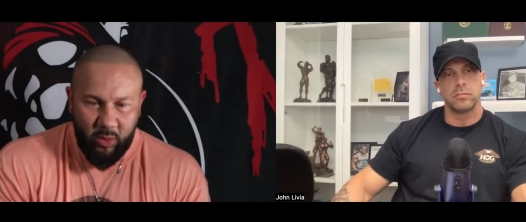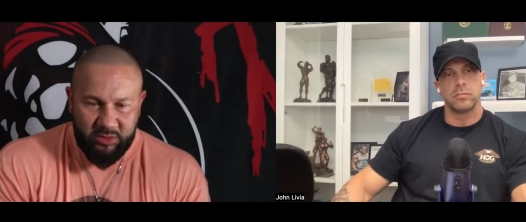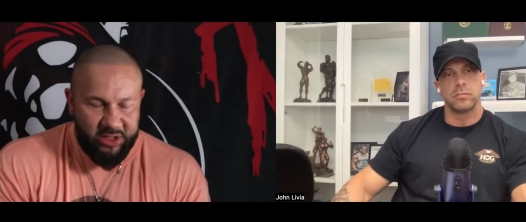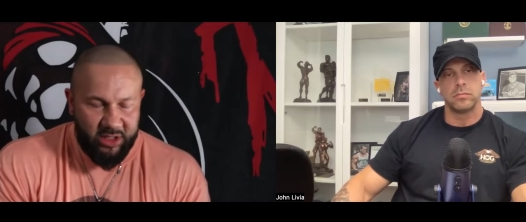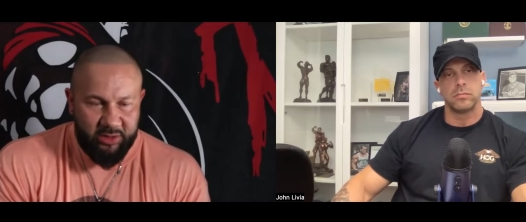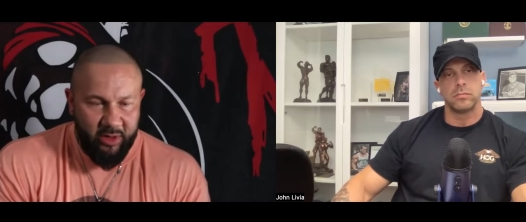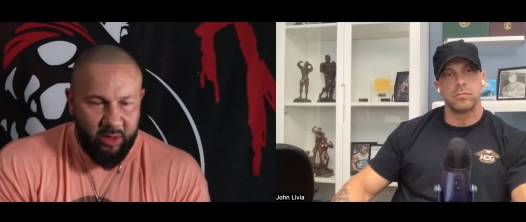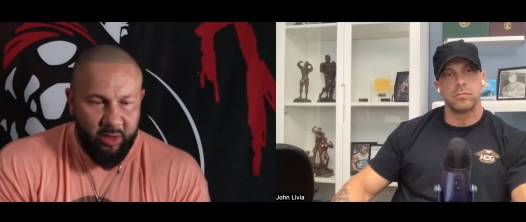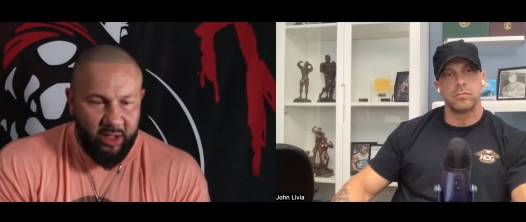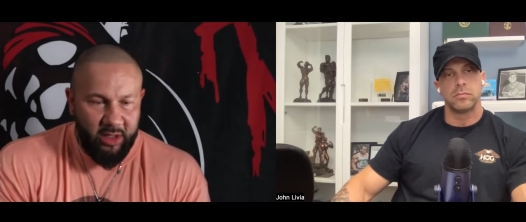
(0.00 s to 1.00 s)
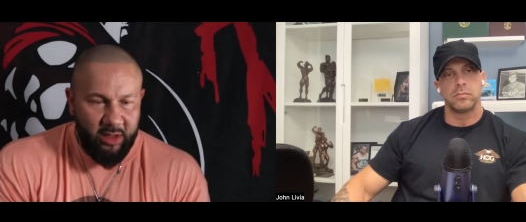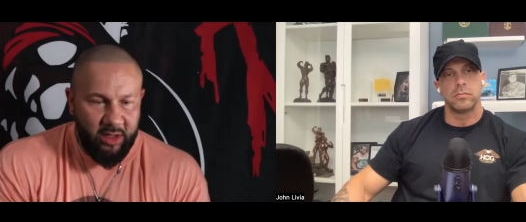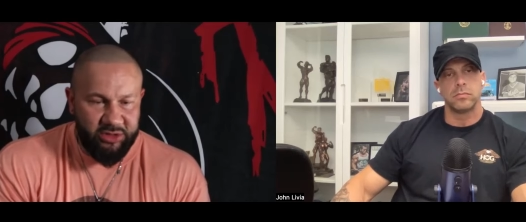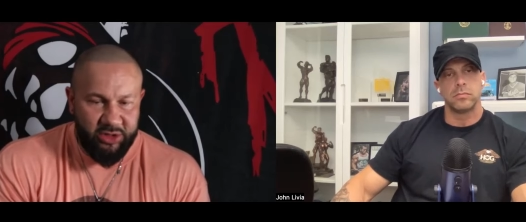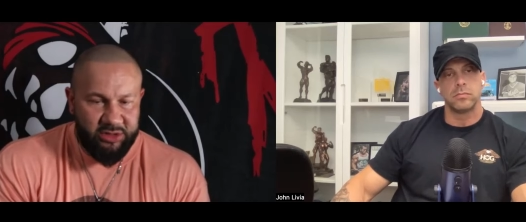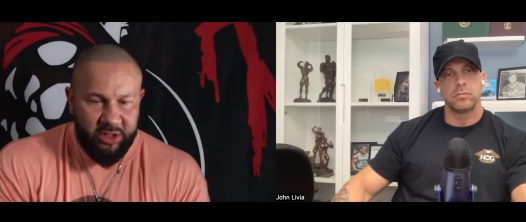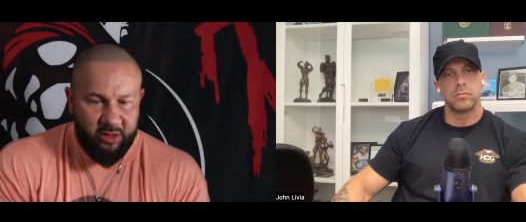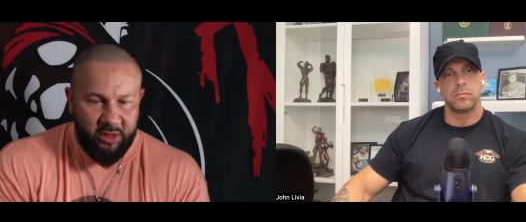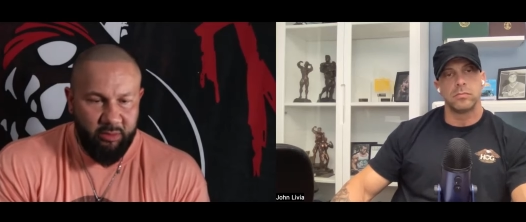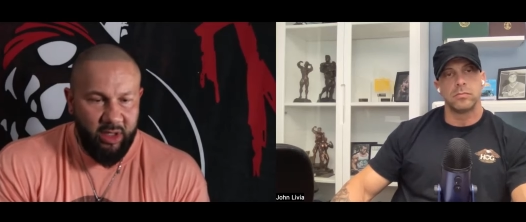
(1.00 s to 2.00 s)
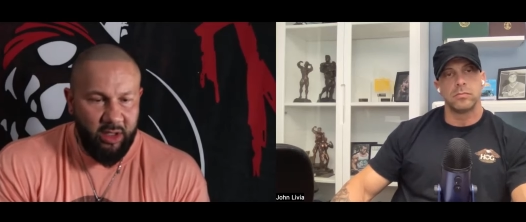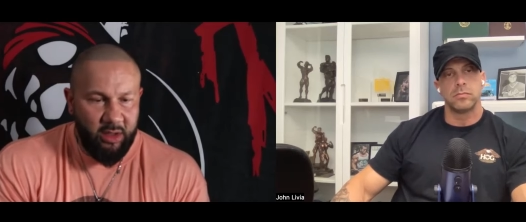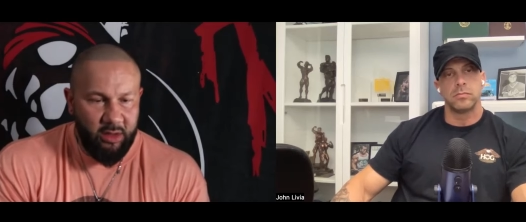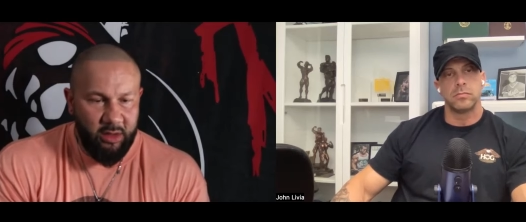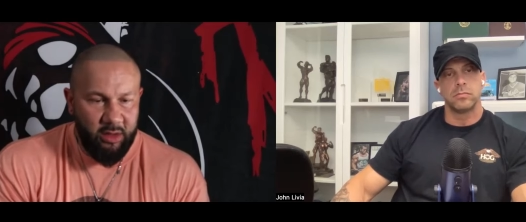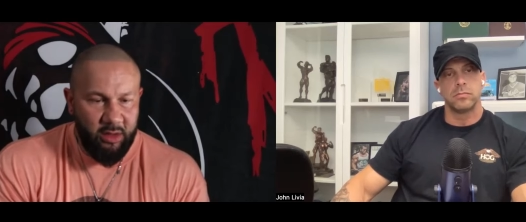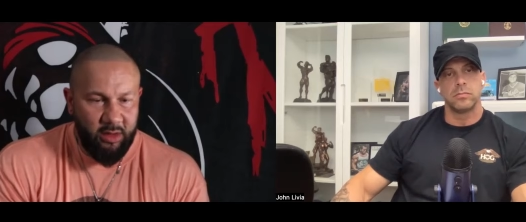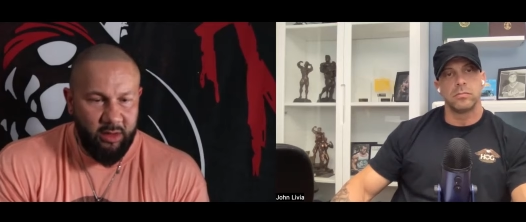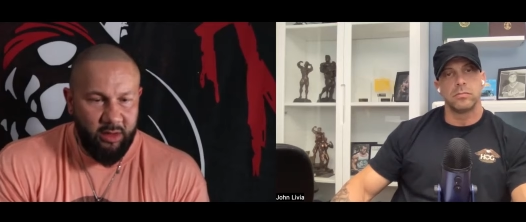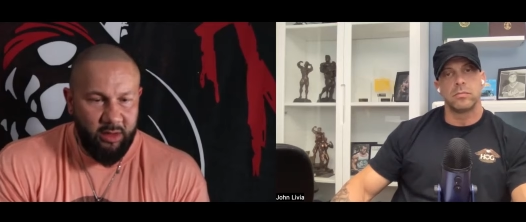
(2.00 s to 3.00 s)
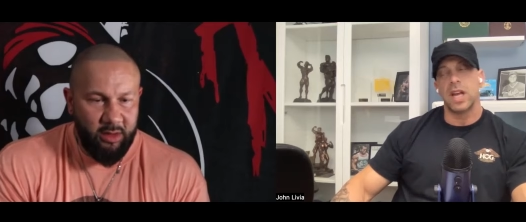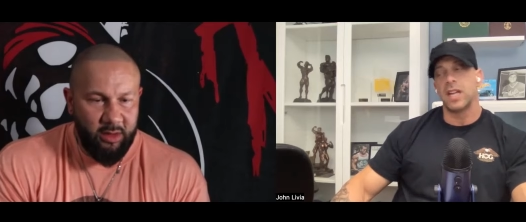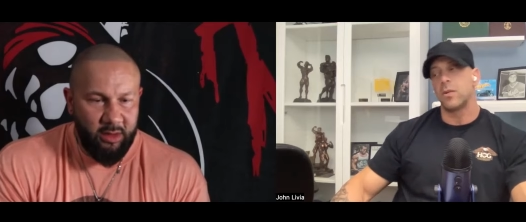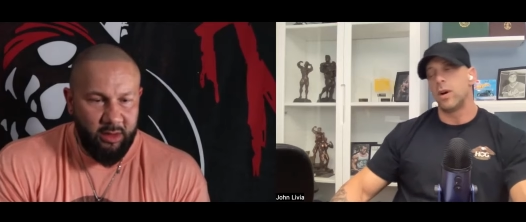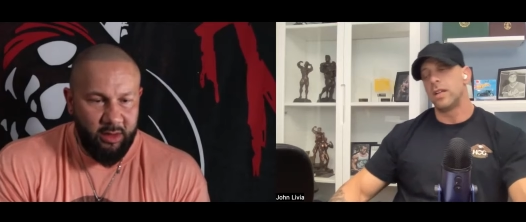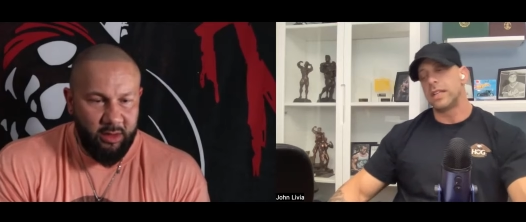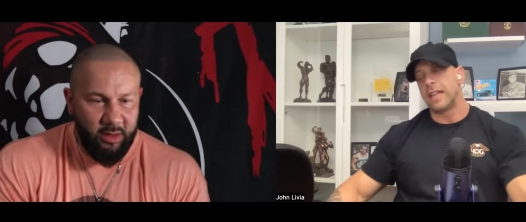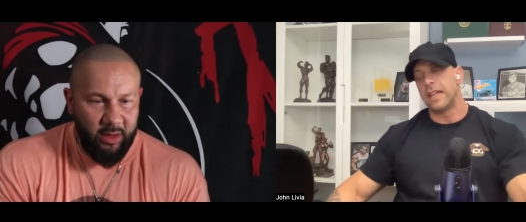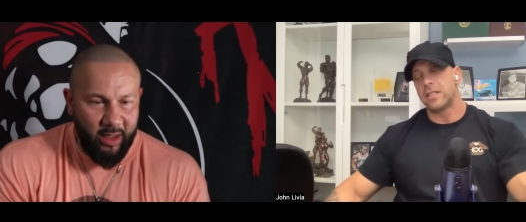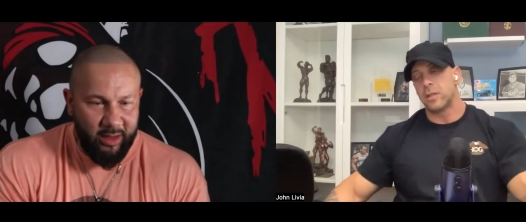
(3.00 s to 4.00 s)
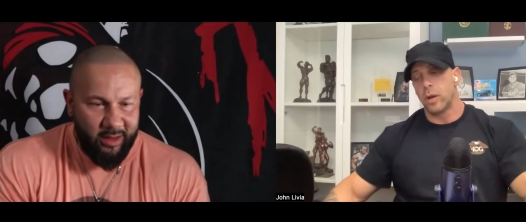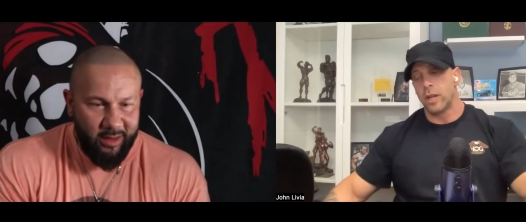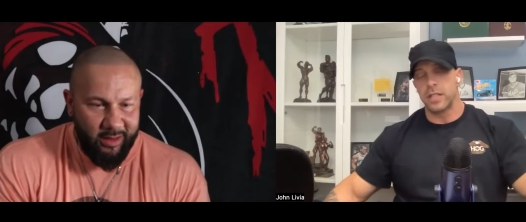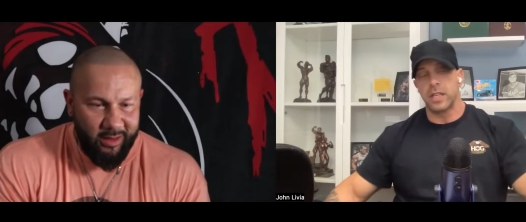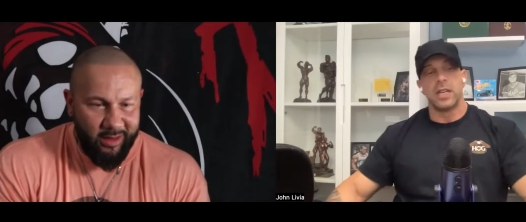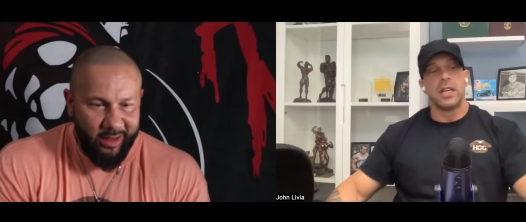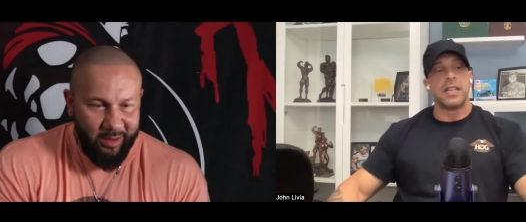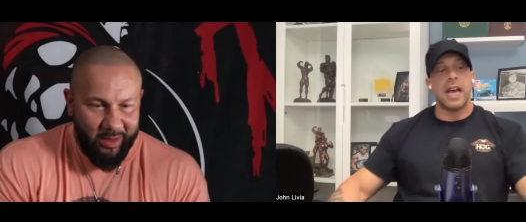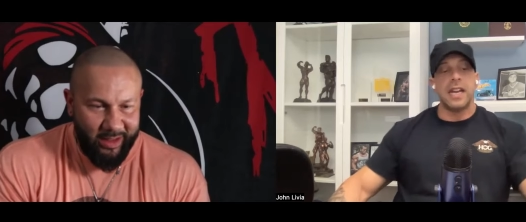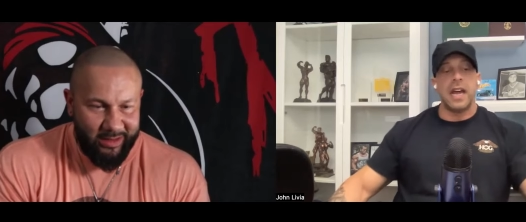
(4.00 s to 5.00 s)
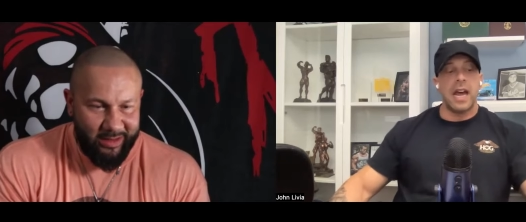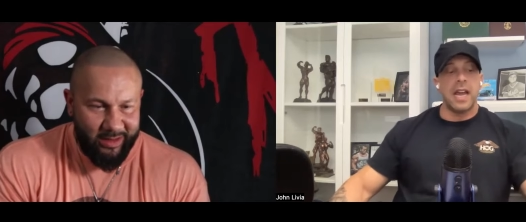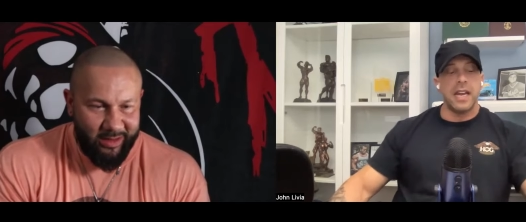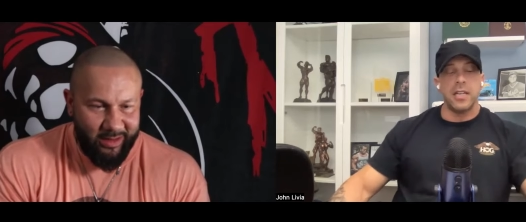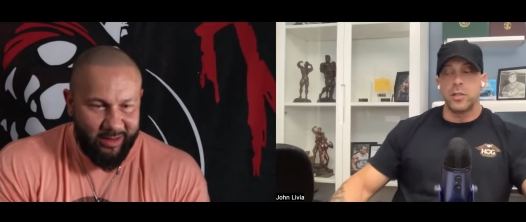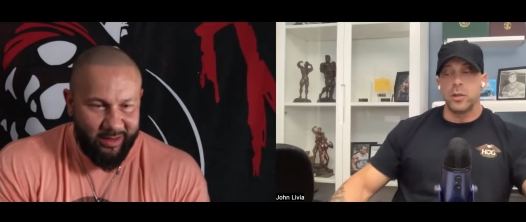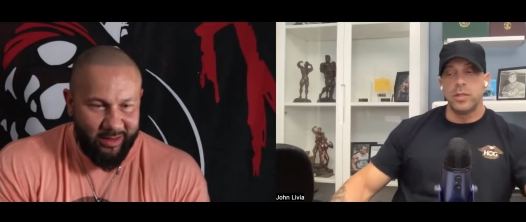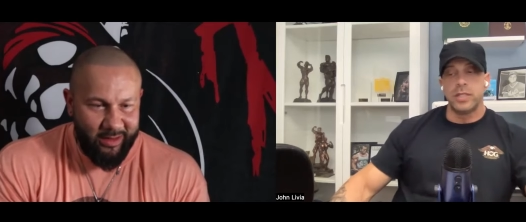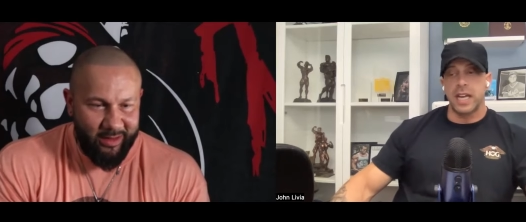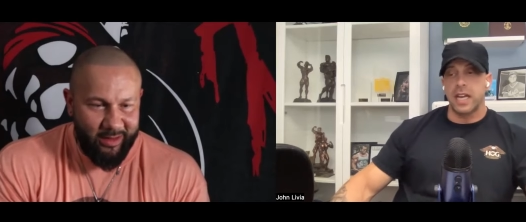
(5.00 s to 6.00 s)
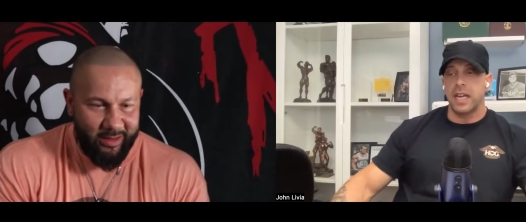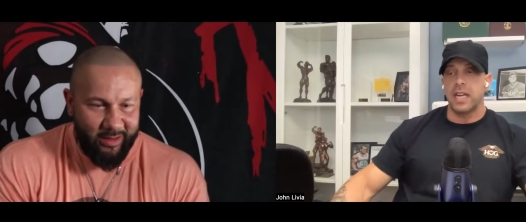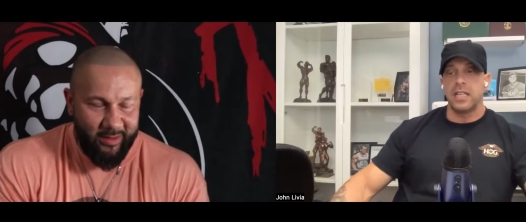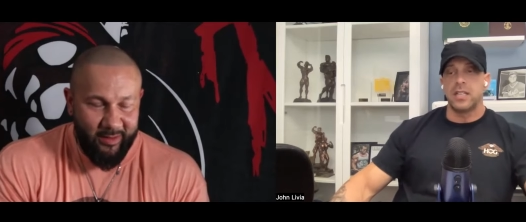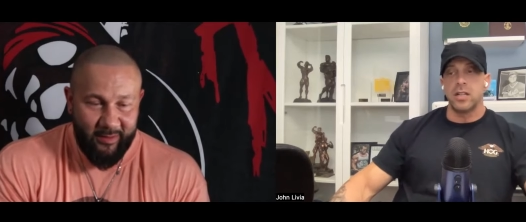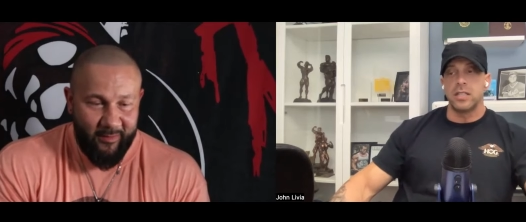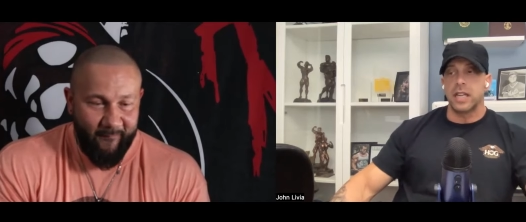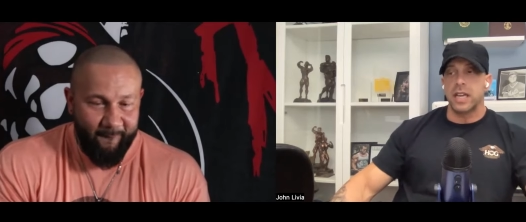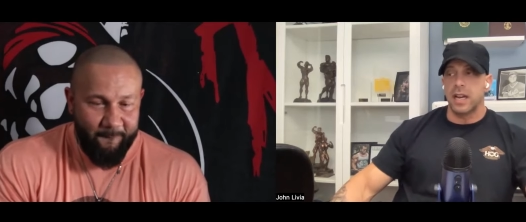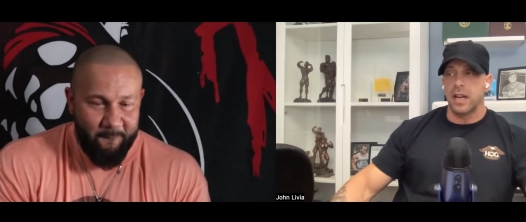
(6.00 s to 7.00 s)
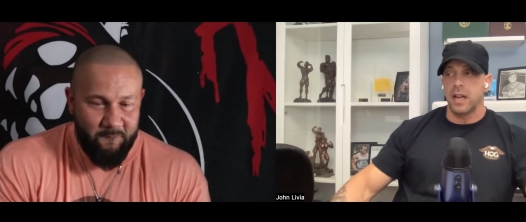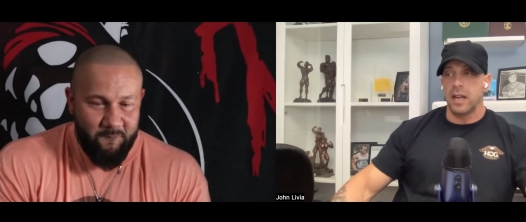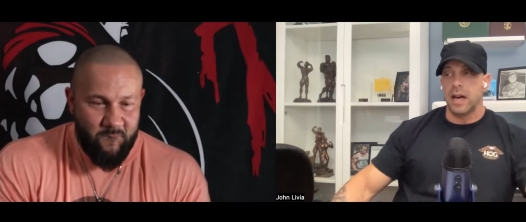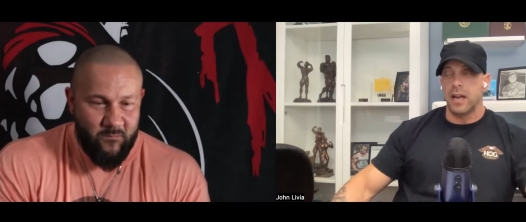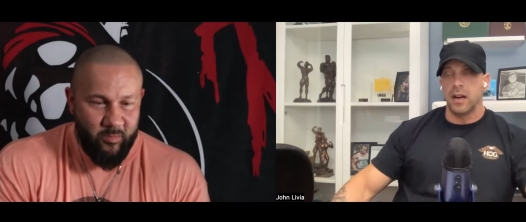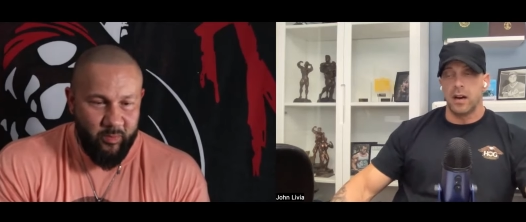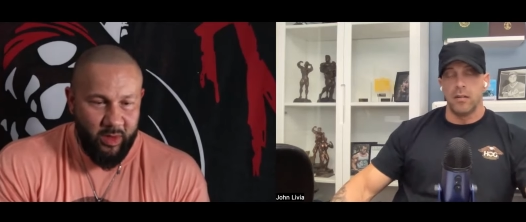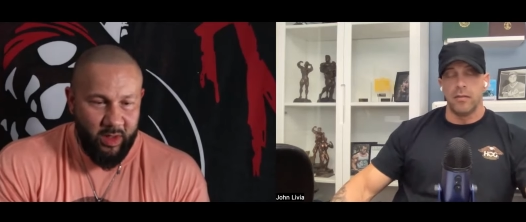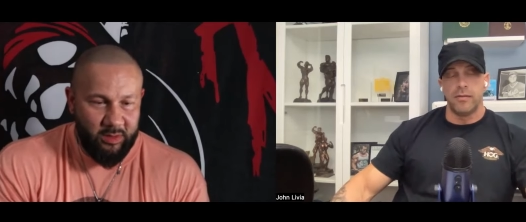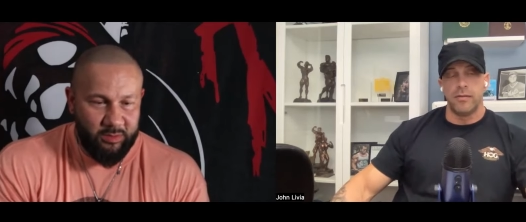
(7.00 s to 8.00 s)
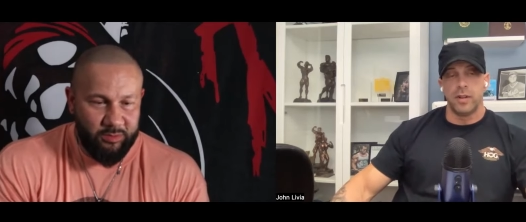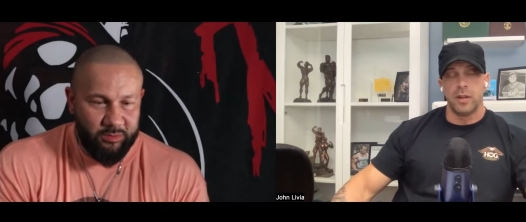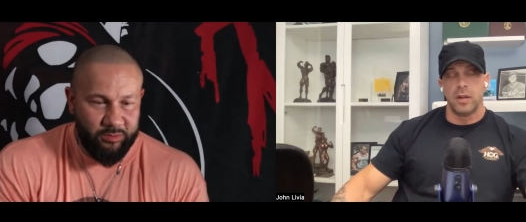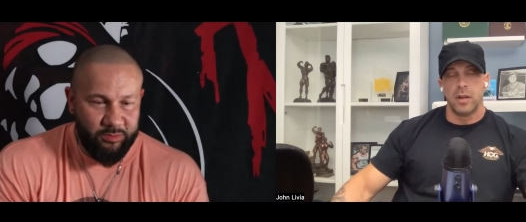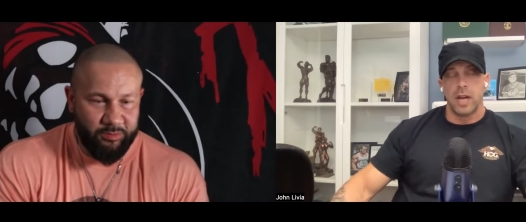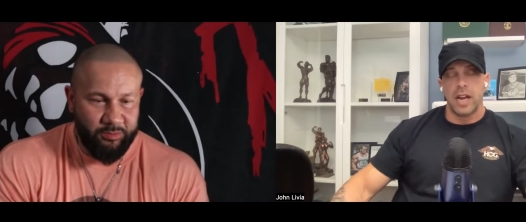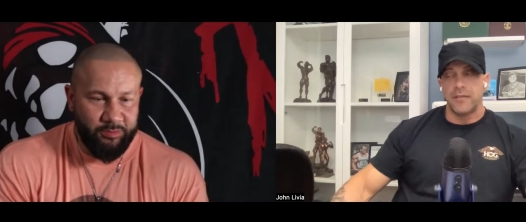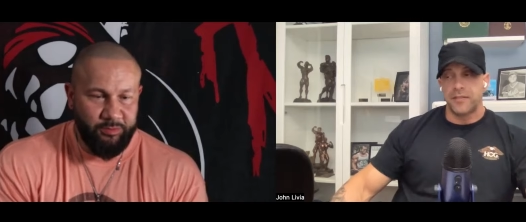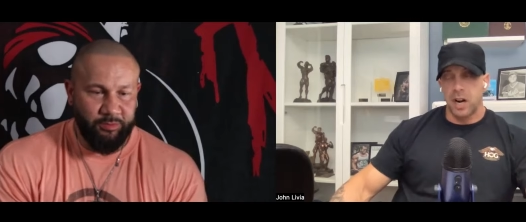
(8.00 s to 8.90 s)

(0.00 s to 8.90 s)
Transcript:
Speaker 1: won't sell it to anybody in Jersey other than me. That well, yeah, that's like, loyalty.
Speaker 2: He, and they, and they do say he does get a lot of, and I've